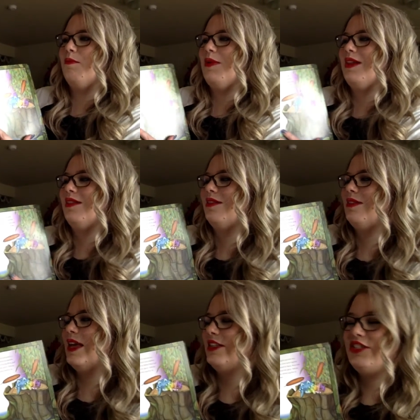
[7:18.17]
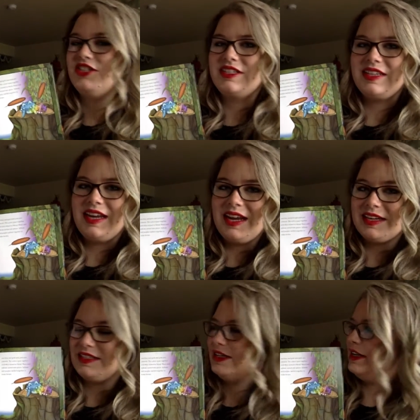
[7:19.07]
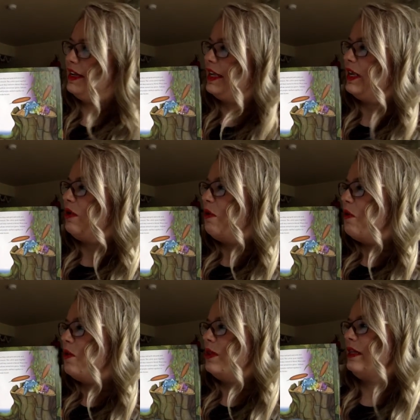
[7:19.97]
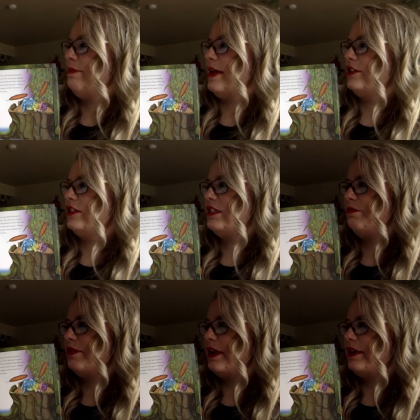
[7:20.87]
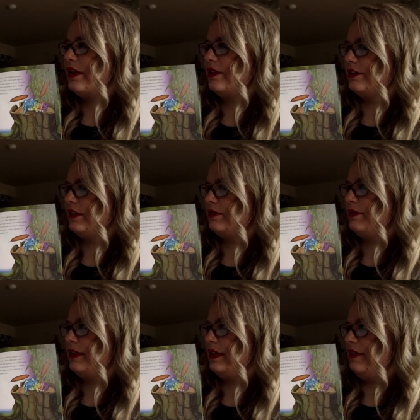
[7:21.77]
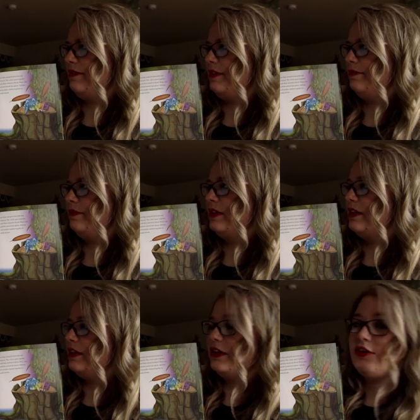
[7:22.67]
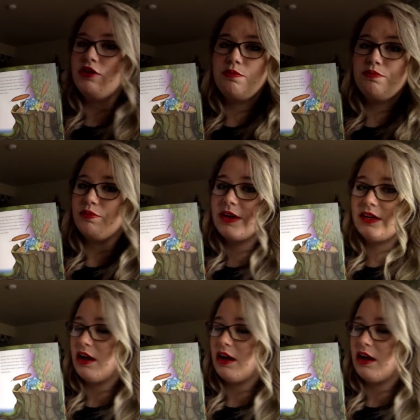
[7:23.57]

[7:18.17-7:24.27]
"But that's just it. He only matches the bright colors," explained Leafin. "There are no bright